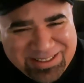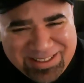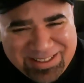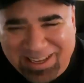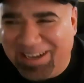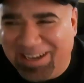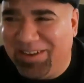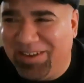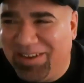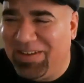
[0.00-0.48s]

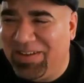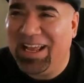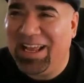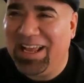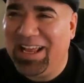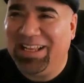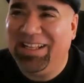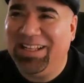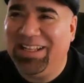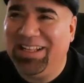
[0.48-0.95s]

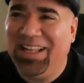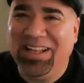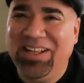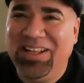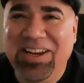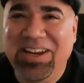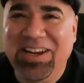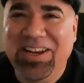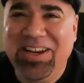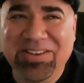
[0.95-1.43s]
And
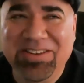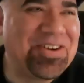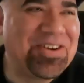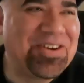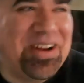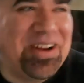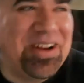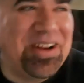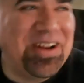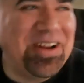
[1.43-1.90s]
here's the
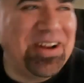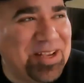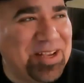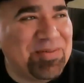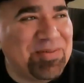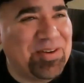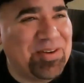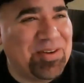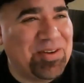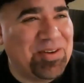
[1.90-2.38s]
great thing
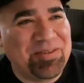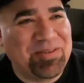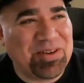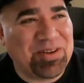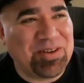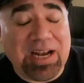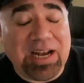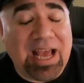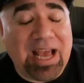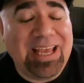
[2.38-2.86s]
about Rene
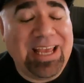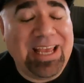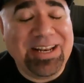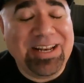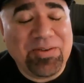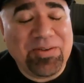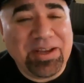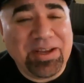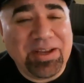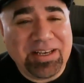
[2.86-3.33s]
Magritte. I
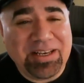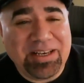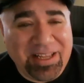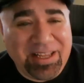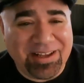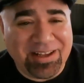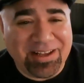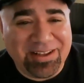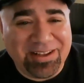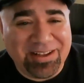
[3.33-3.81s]
had no
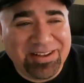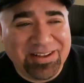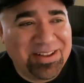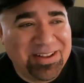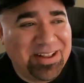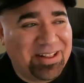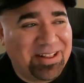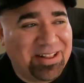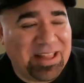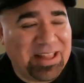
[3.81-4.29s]
idea
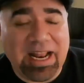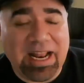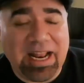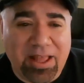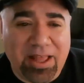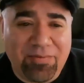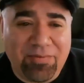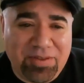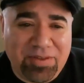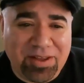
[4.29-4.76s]
that I
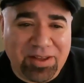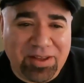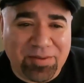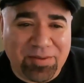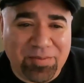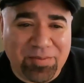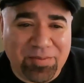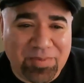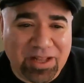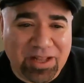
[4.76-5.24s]
loved
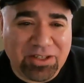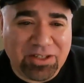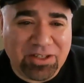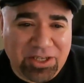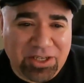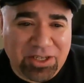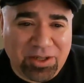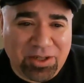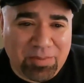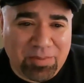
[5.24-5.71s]
him
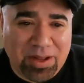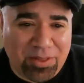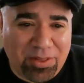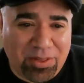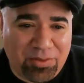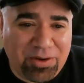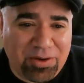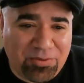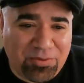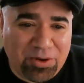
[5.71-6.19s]
until about
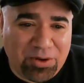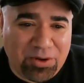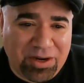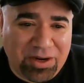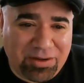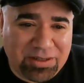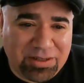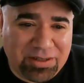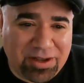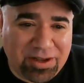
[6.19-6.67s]
3 or 4
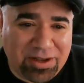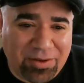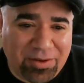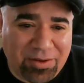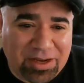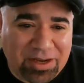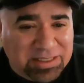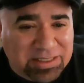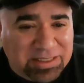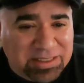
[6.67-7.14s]
years ago,
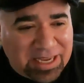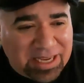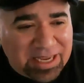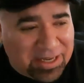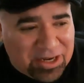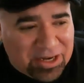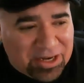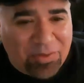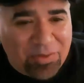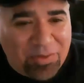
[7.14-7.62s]
because I had
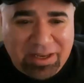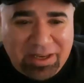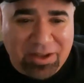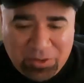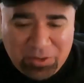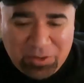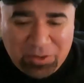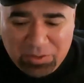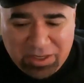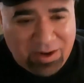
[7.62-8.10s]
no idea
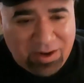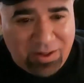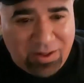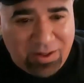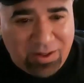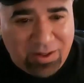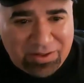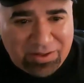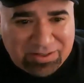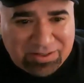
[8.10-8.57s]
who did all
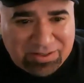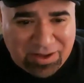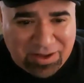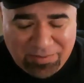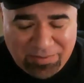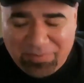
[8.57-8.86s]
this stuff.